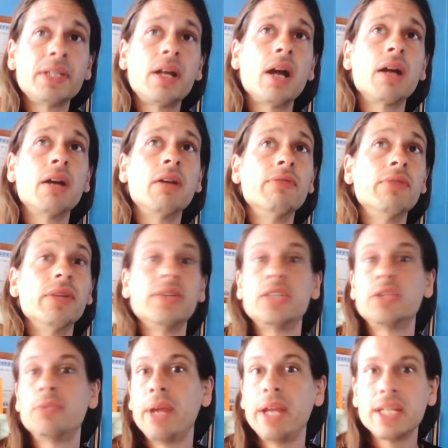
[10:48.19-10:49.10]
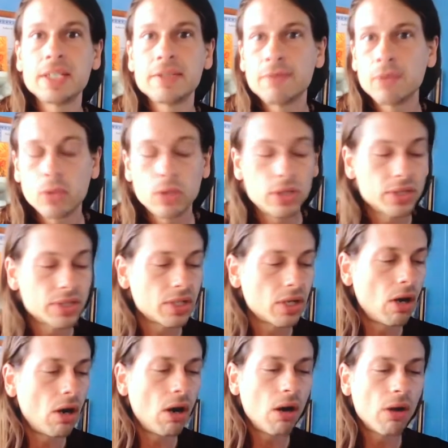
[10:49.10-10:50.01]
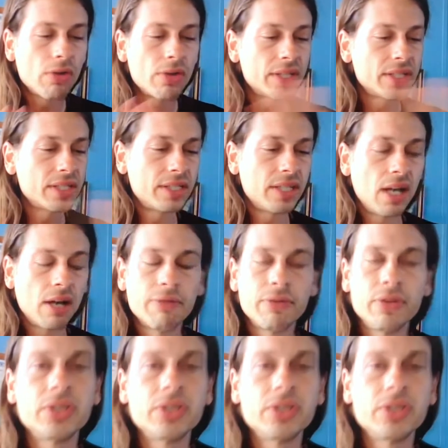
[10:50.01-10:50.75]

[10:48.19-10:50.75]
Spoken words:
talk of the Space Force, all this stuff.